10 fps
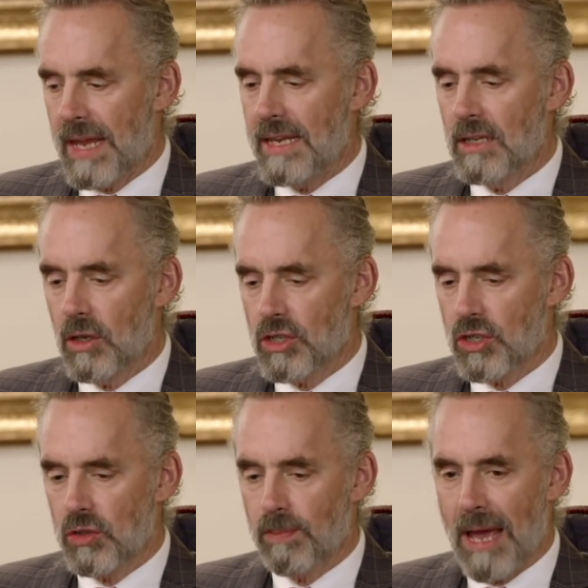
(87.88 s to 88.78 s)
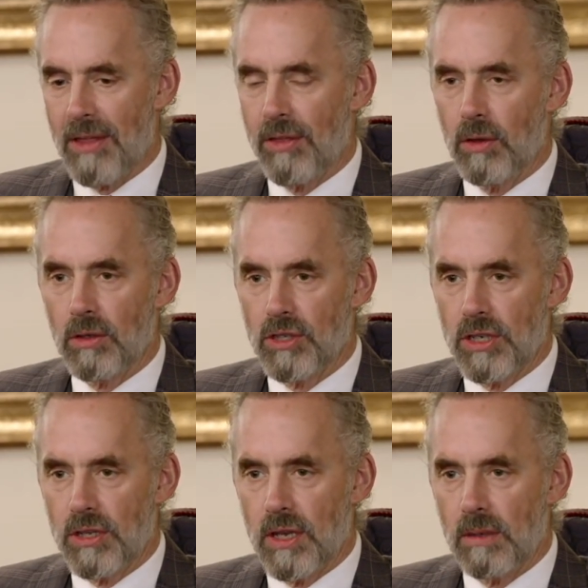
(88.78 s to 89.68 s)
ideological
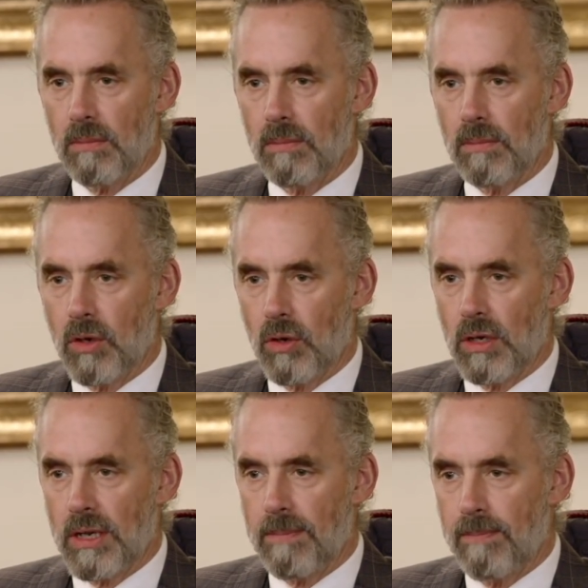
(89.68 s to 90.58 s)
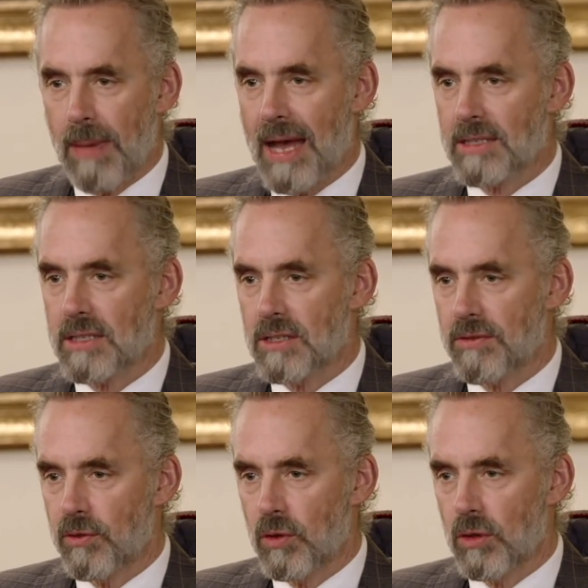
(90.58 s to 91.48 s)
pathology that currently passes
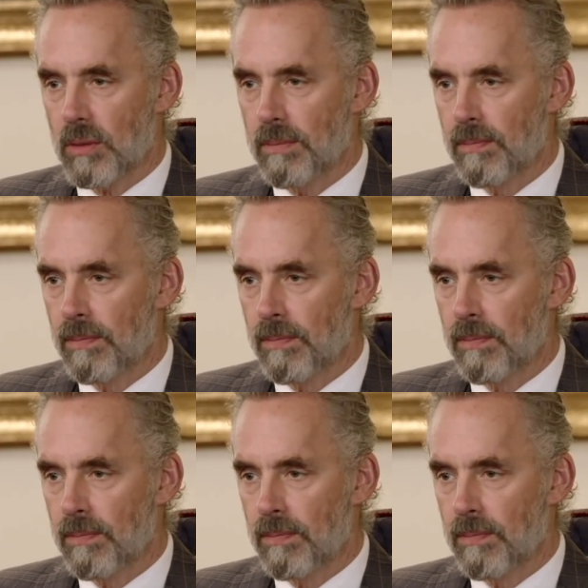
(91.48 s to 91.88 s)
for